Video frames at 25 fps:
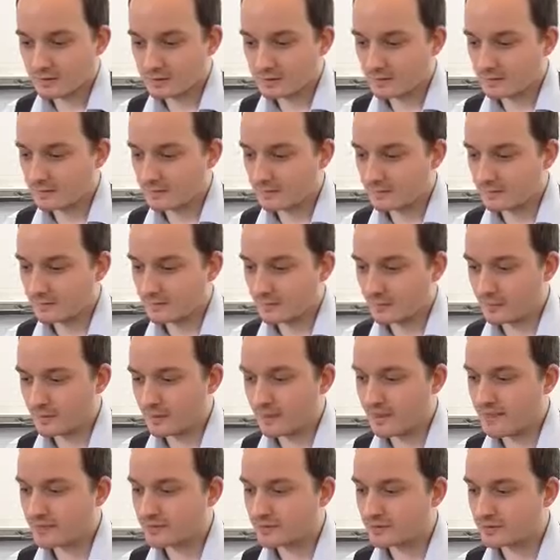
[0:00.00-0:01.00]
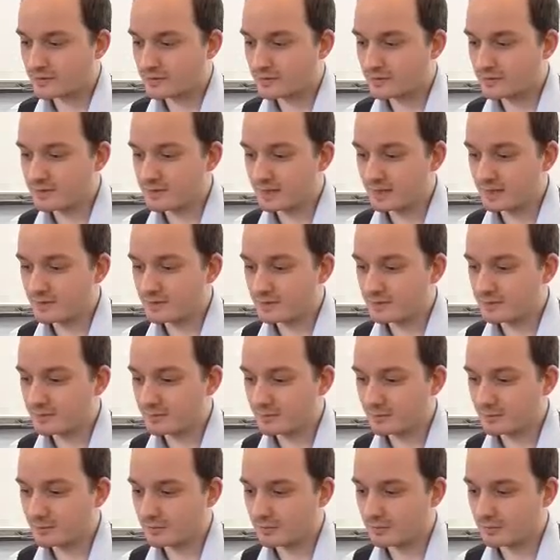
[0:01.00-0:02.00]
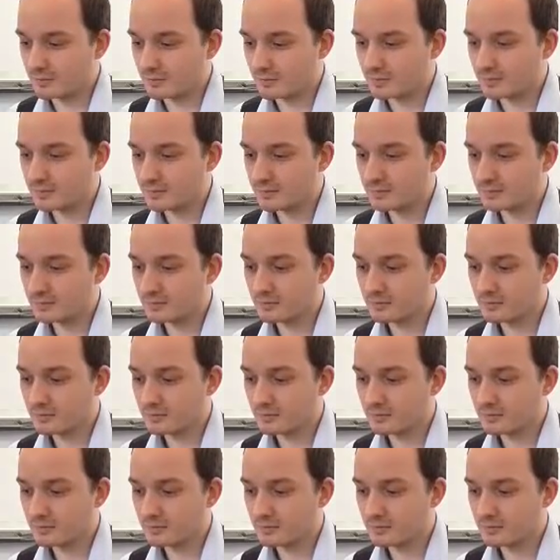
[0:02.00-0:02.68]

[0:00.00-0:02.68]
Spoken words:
the vocational subject explores